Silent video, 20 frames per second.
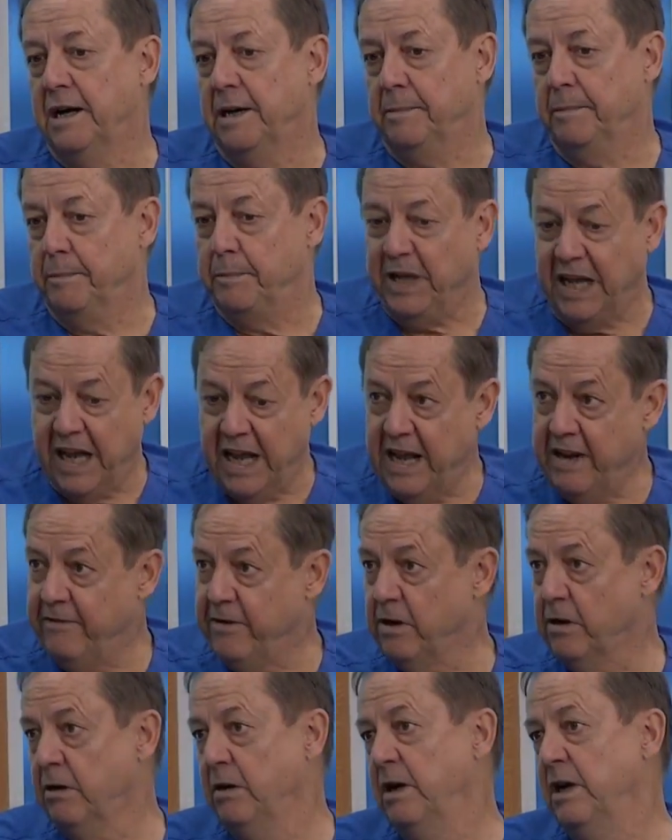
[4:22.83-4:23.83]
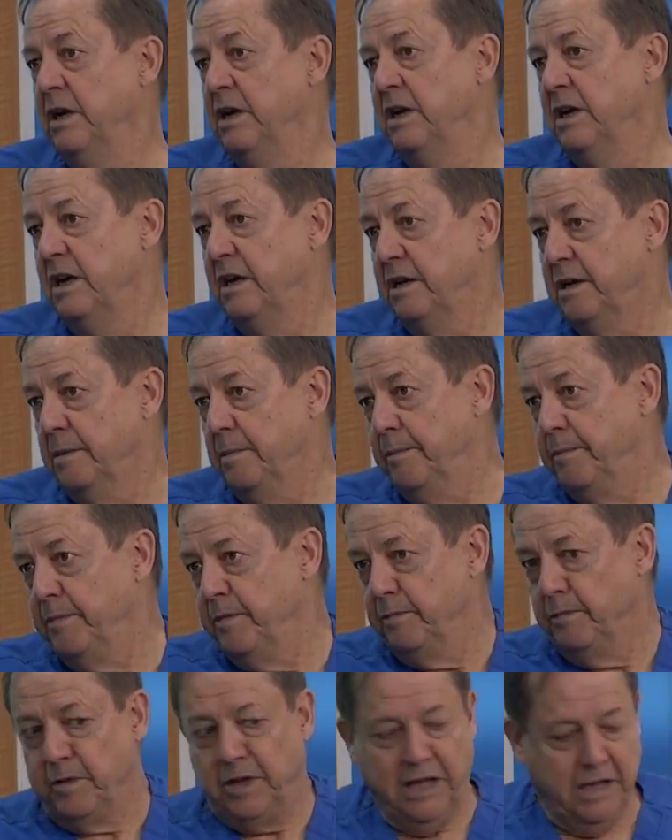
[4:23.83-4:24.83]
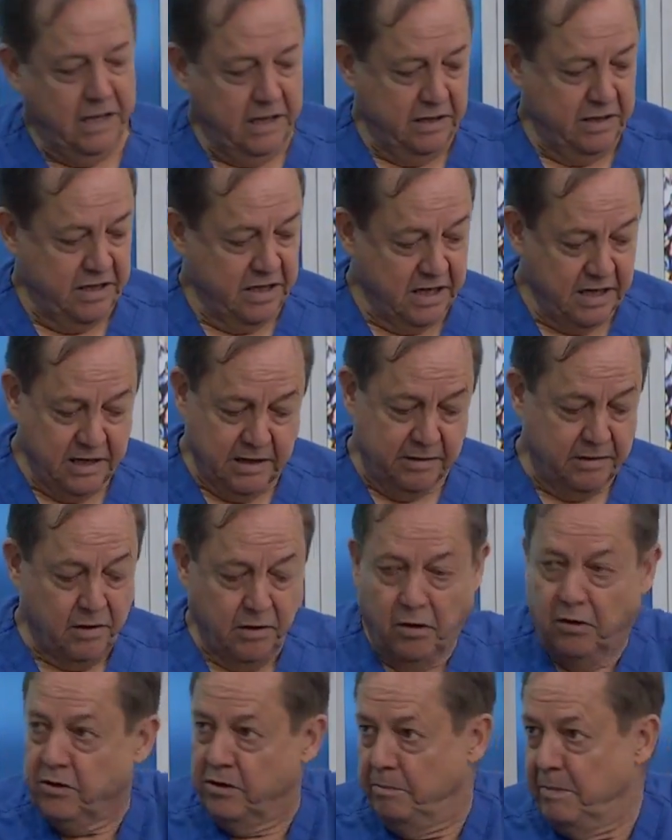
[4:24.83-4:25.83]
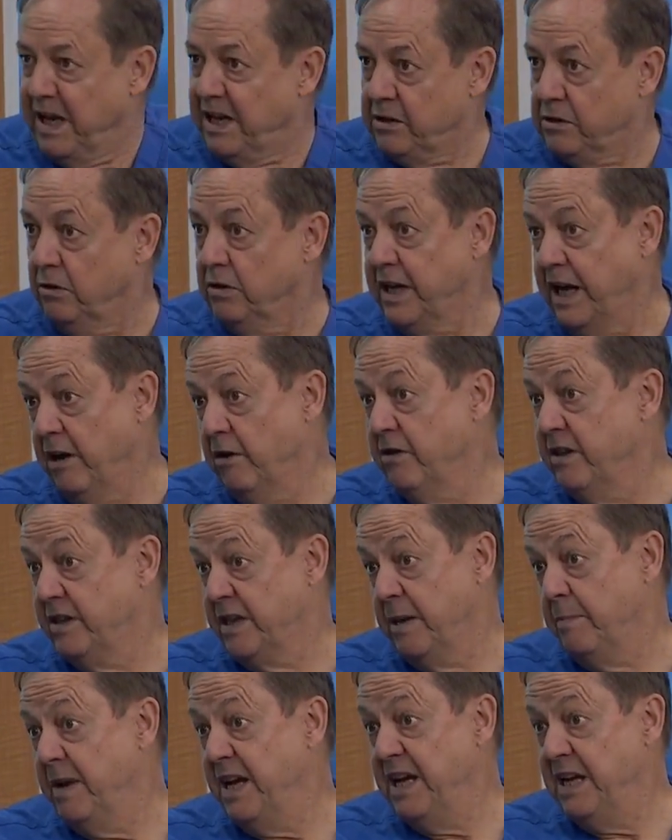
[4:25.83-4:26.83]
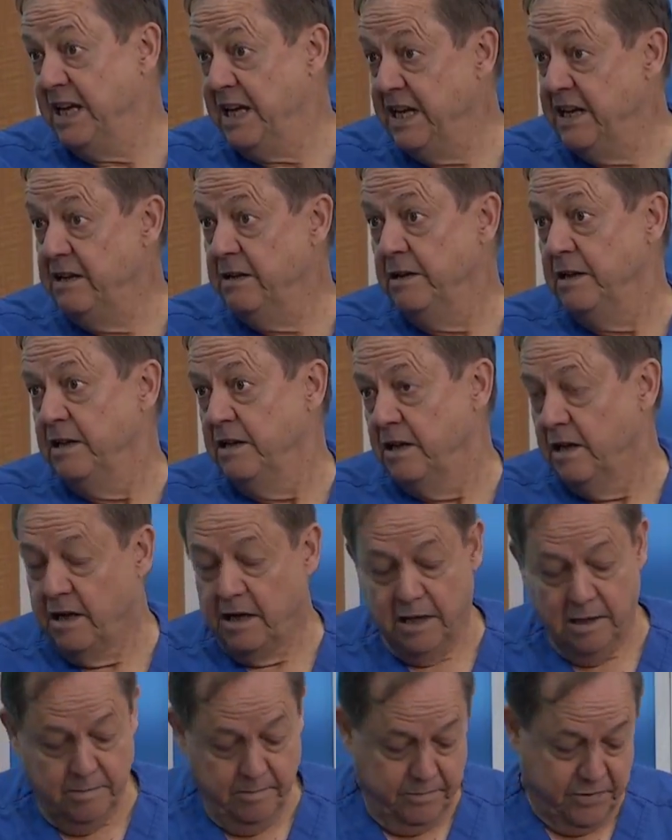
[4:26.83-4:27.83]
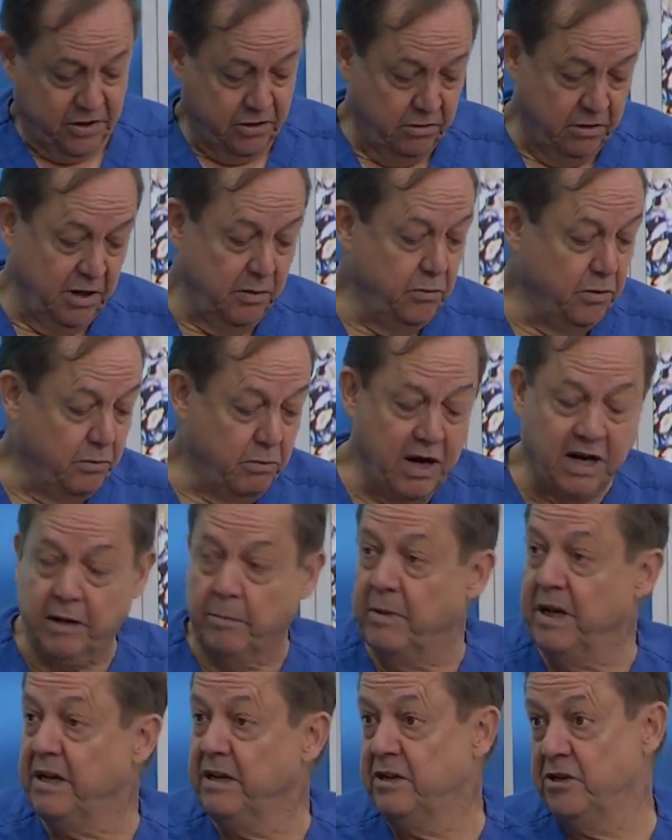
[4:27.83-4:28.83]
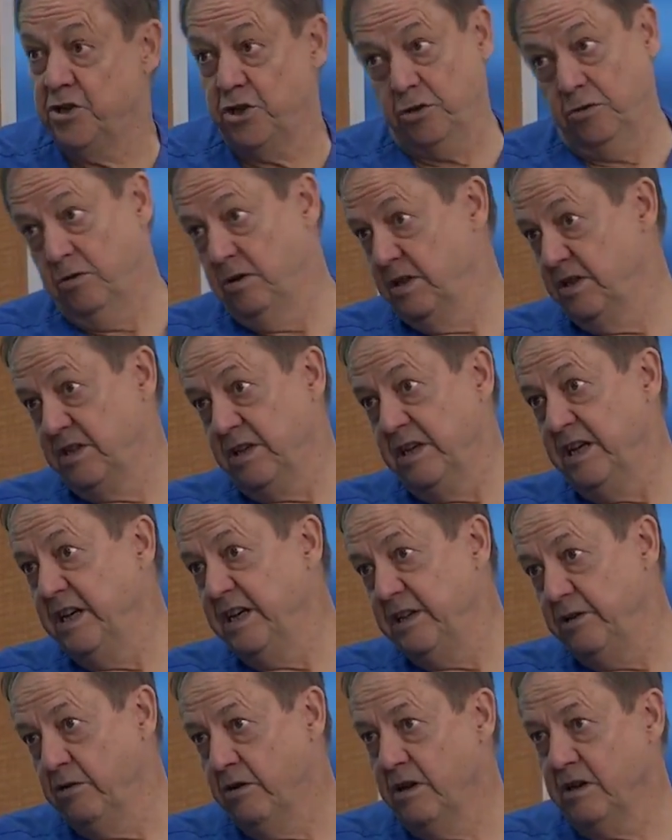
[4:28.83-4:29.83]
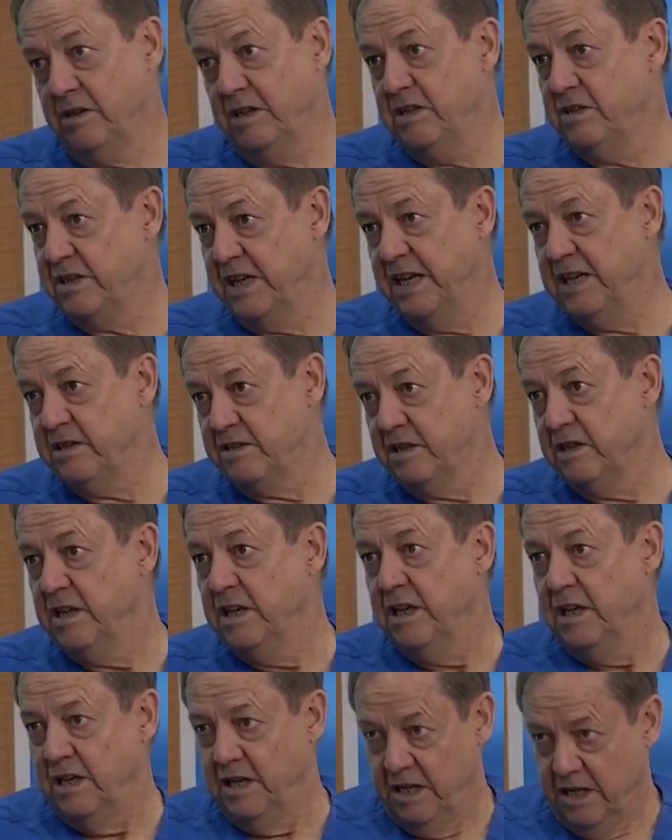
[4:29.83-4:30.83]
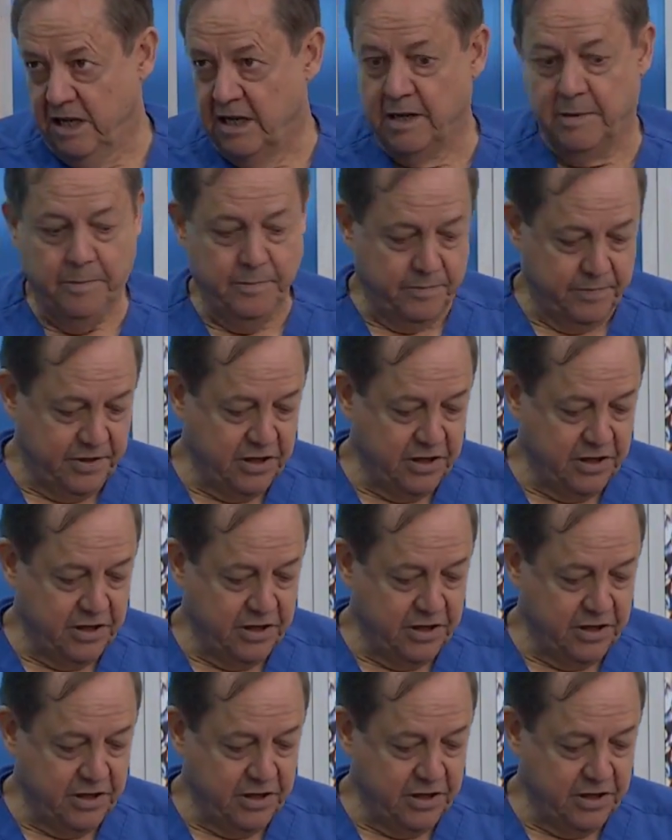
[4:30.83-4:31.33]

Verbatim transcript: um, behavior, um, and uh, all the medical care that they may need. Um, certainly would recommend insurance on any dog these days. Yeah. Um, okay.